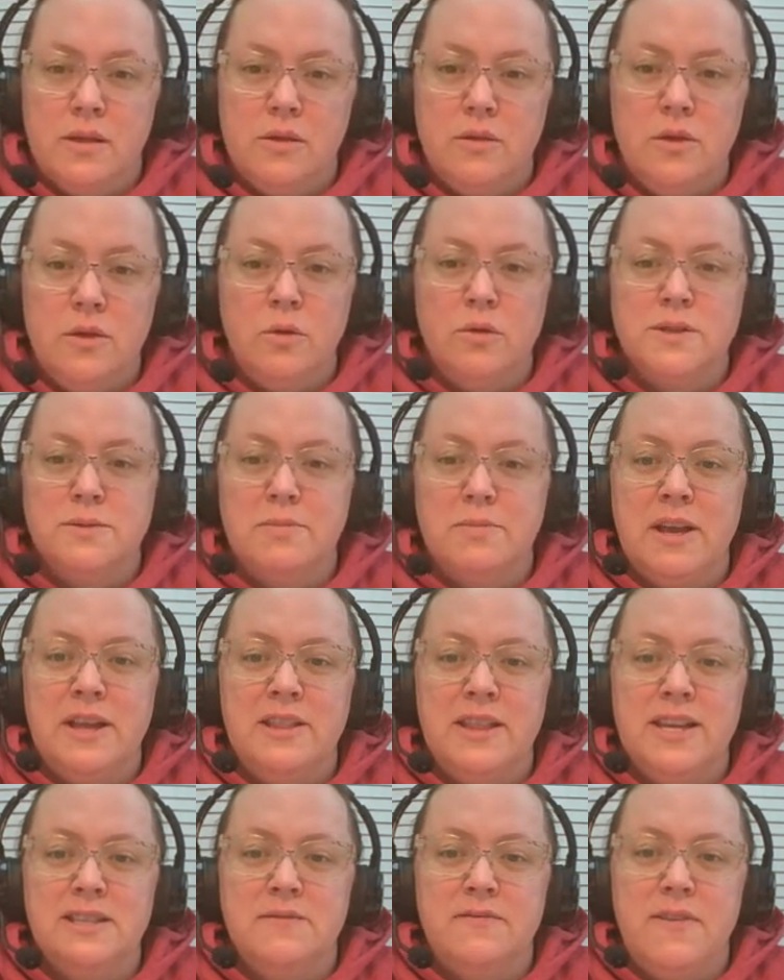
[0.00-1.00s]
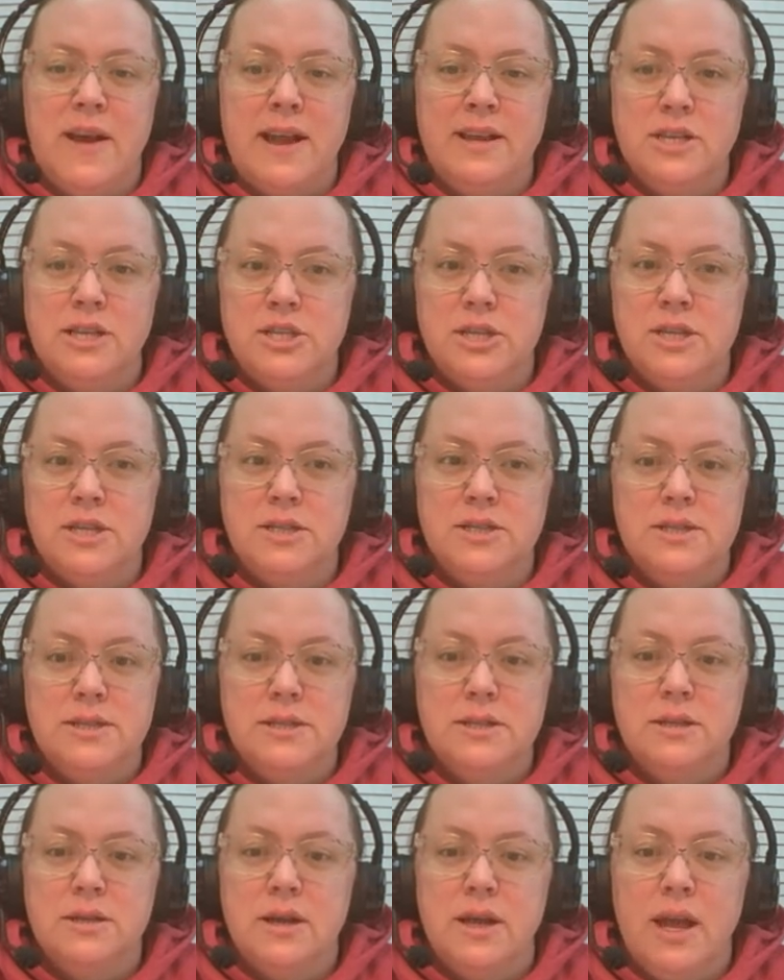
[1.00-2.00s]
You'll explain the
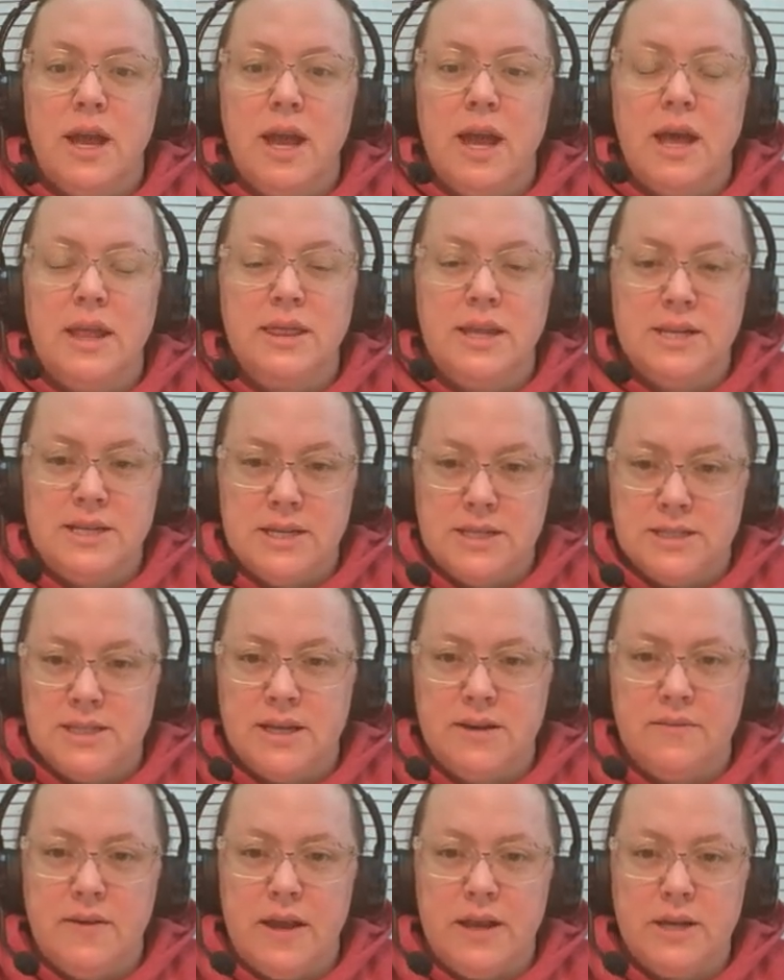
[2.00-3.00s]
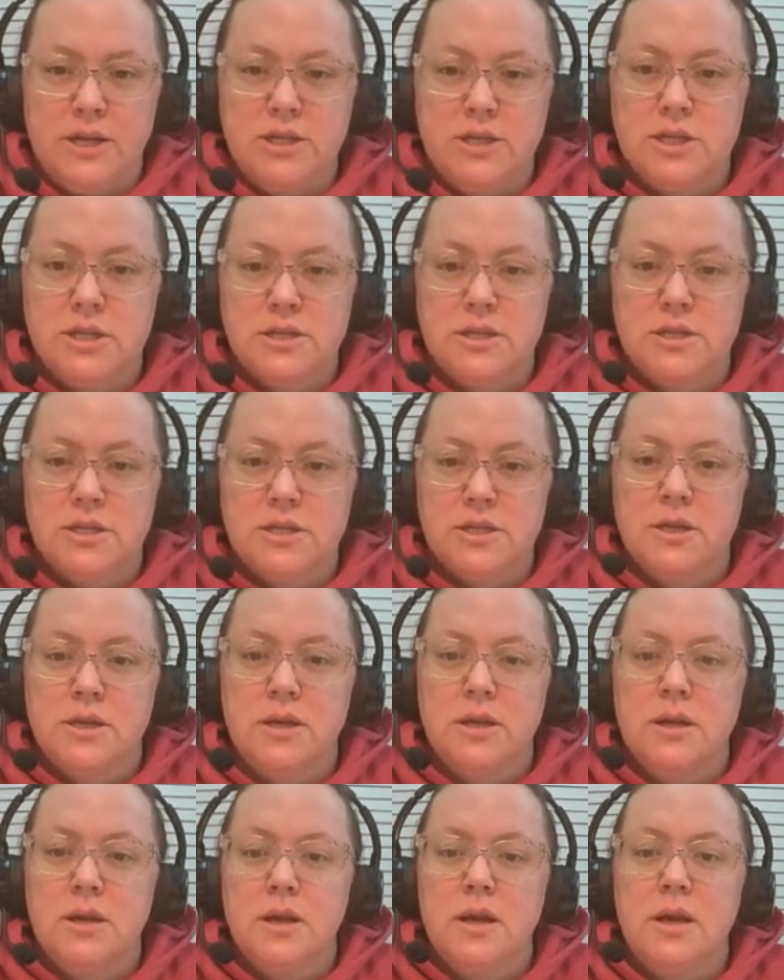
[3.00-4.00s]
advantages and the disadvantages.
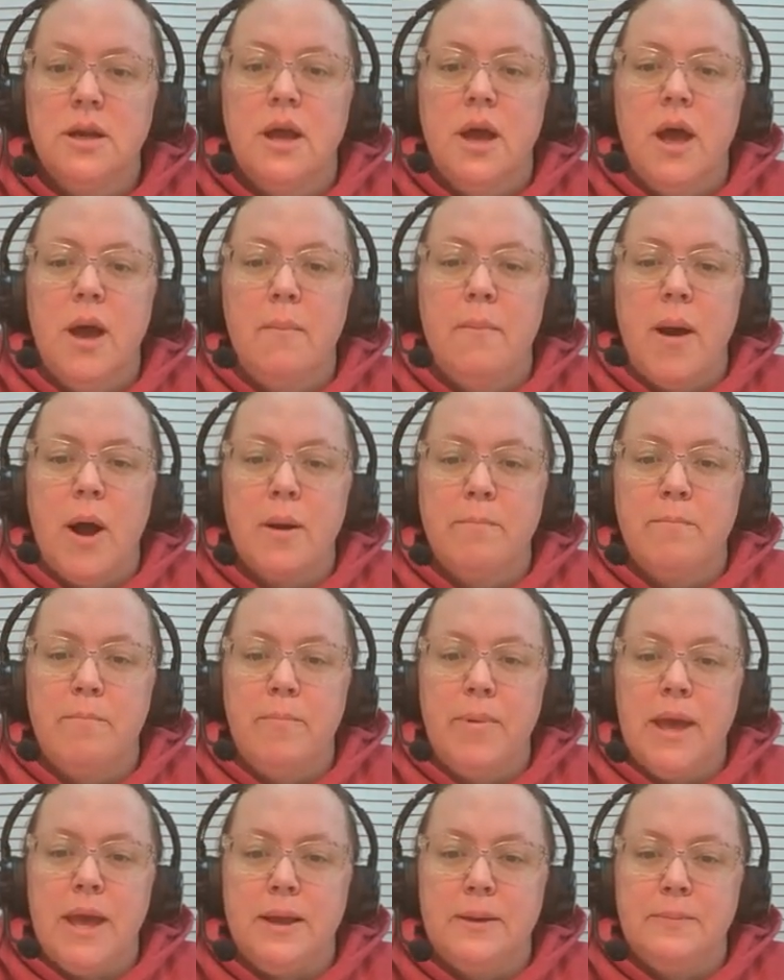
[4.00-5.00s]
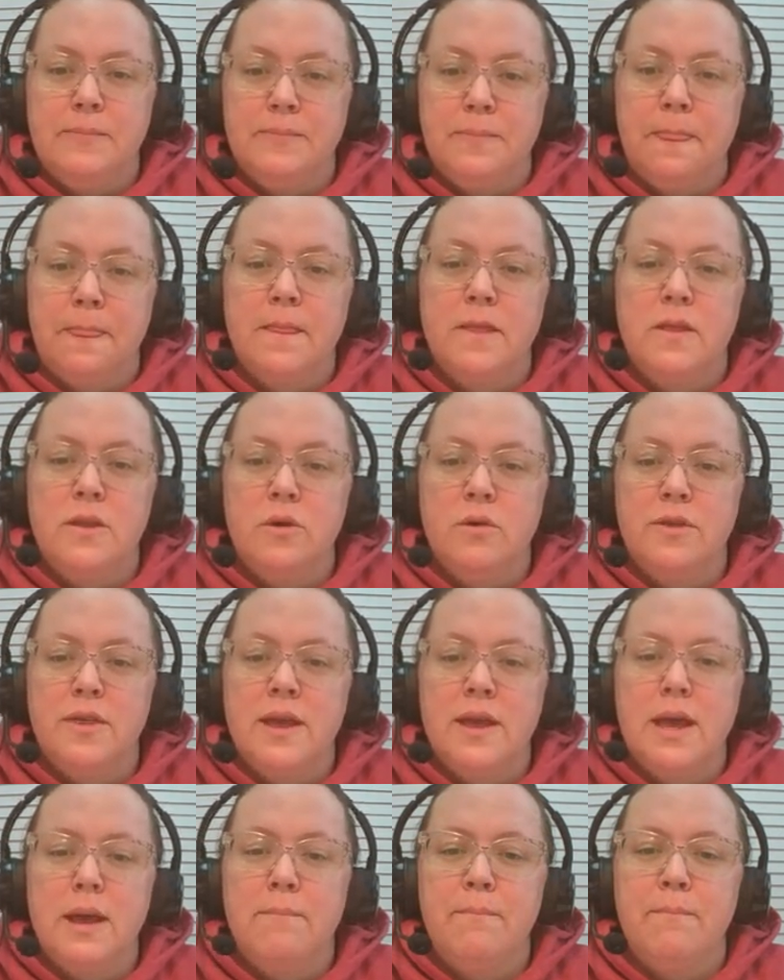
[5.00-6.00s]
Part B. Do you
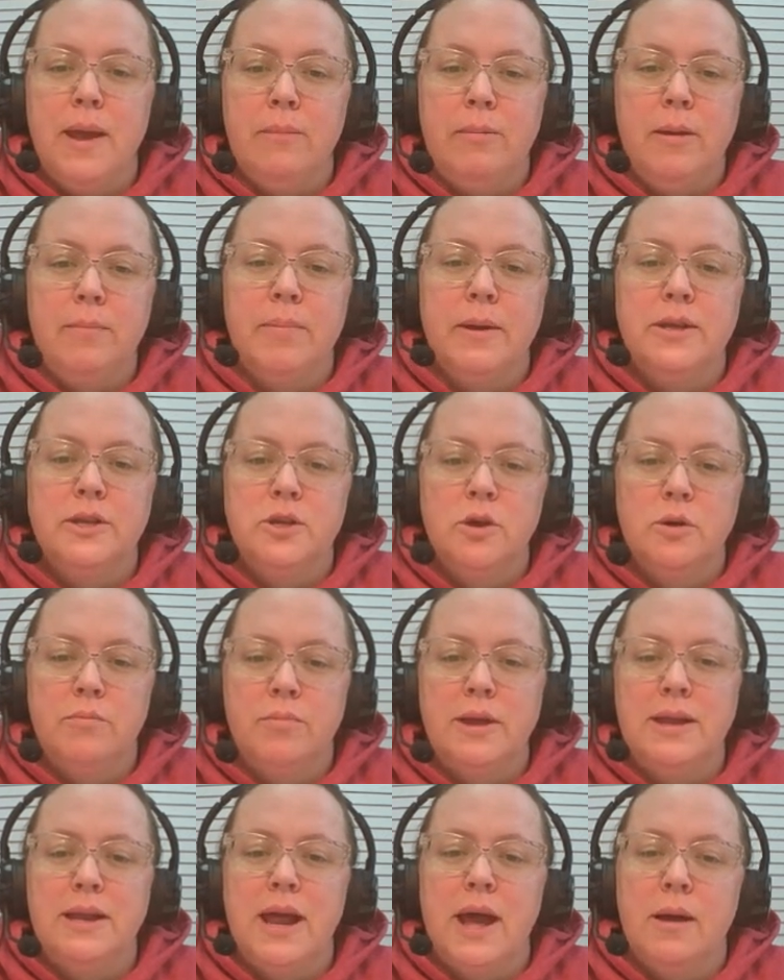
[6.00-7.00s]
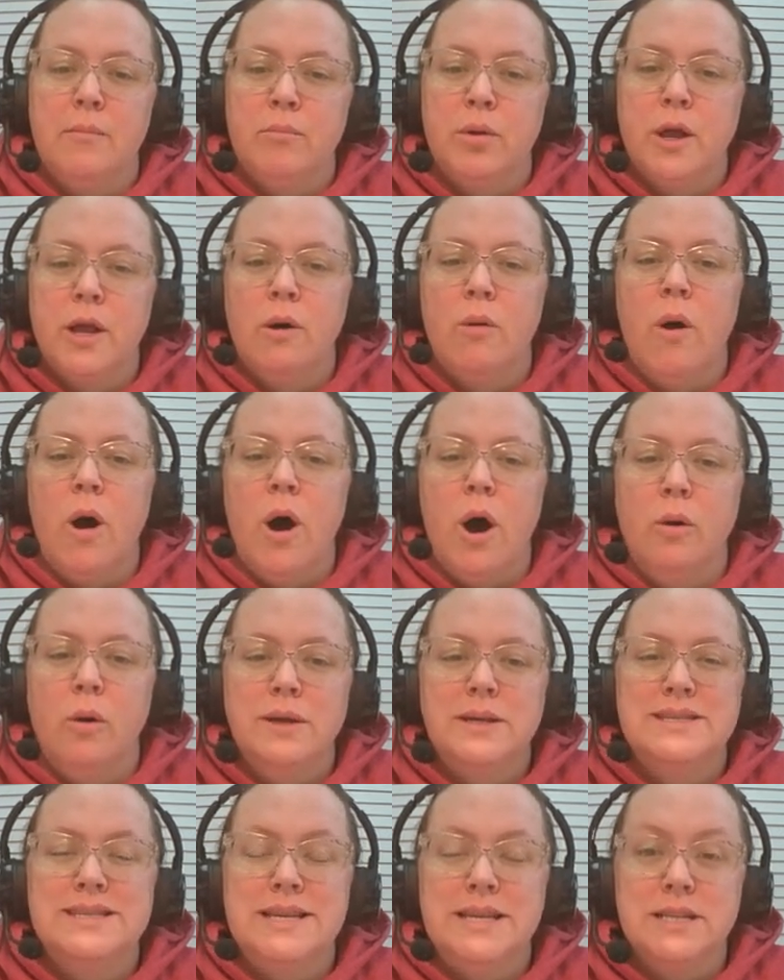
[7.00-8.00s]
think a baby pinto bean embryo
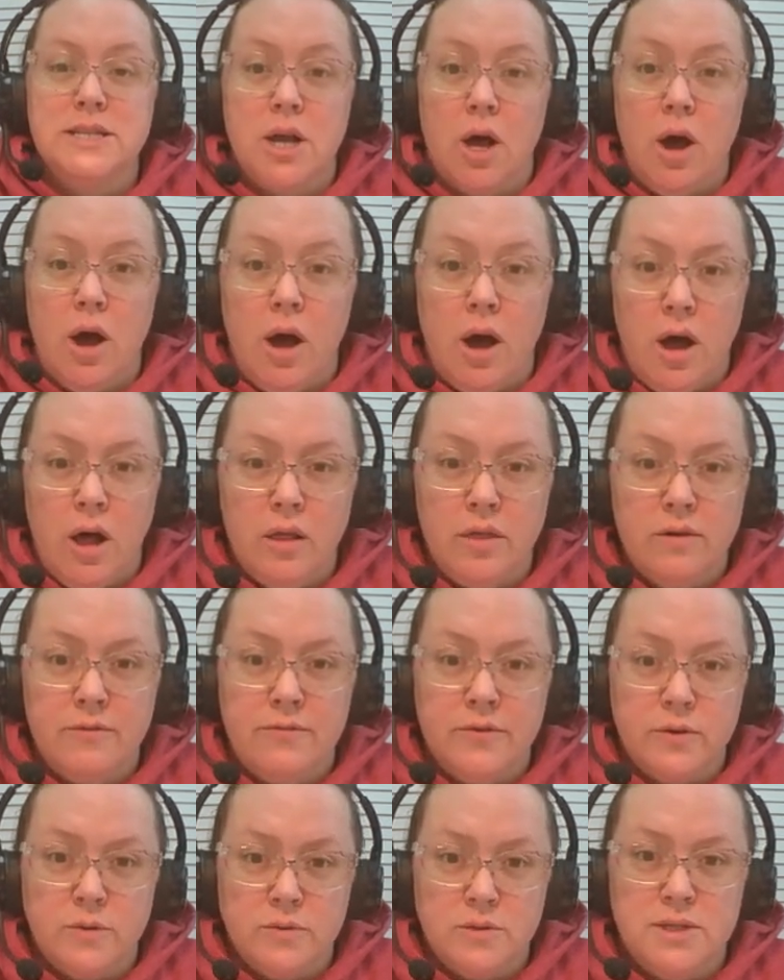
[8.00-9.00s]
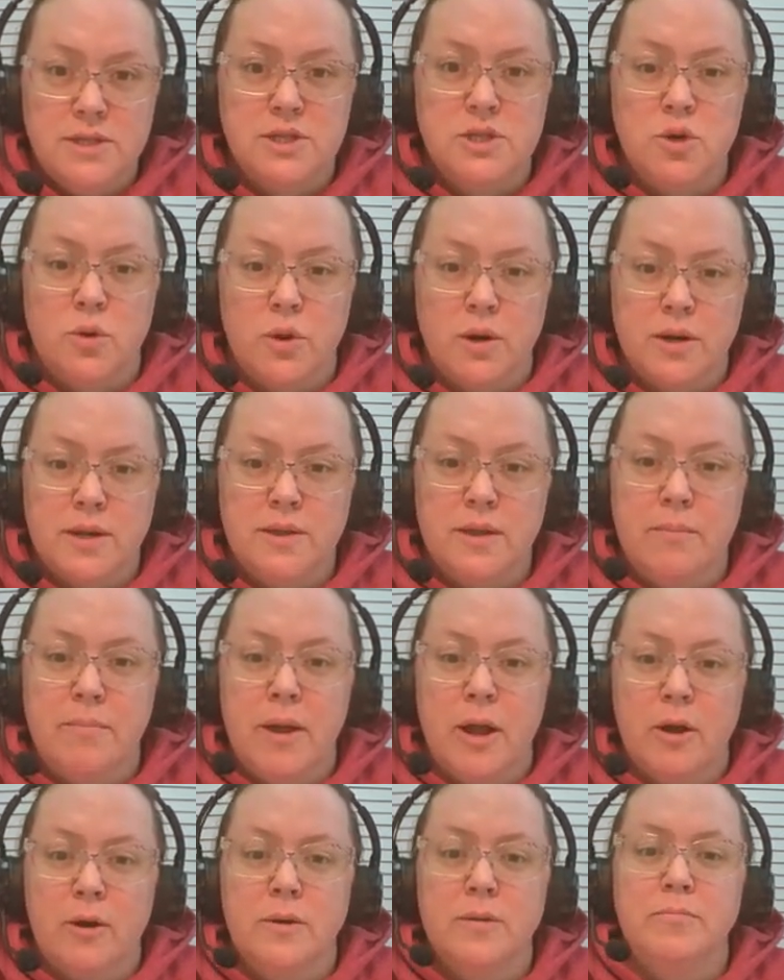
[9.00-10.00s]
always needs all the food stored in the
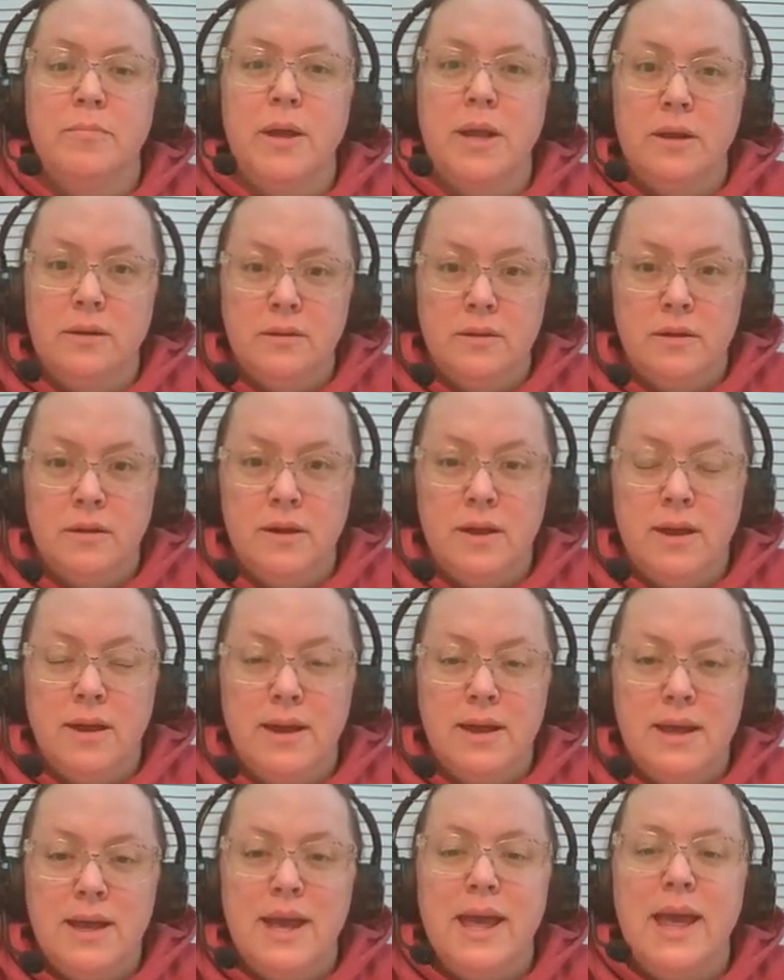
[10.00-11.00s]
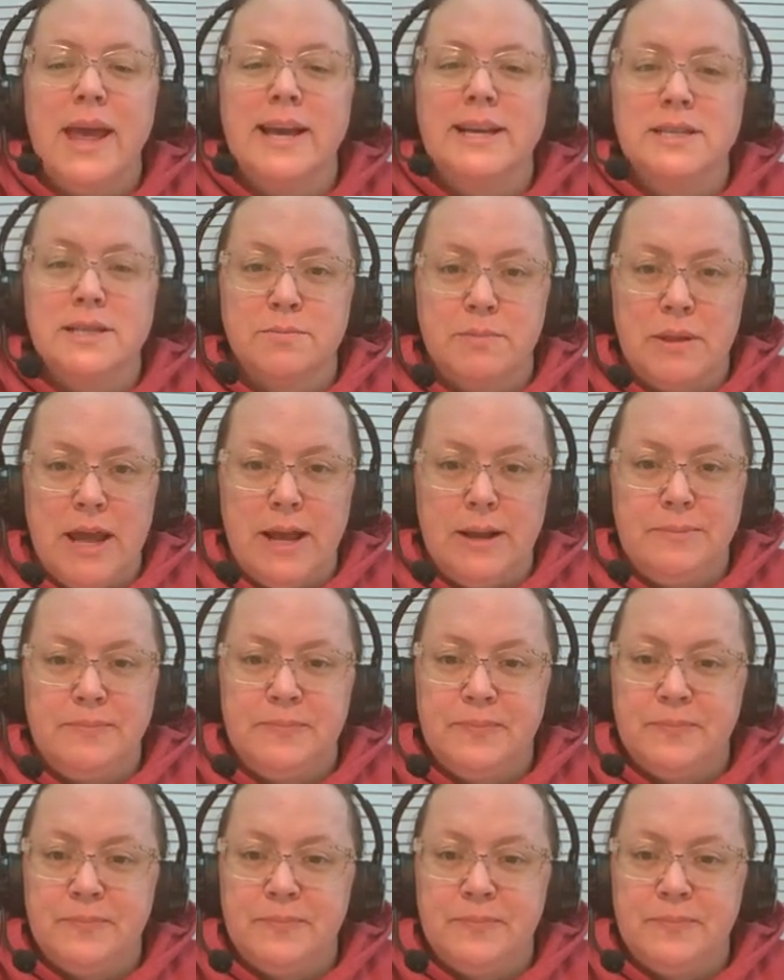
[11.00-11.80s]
parent bean? Explain.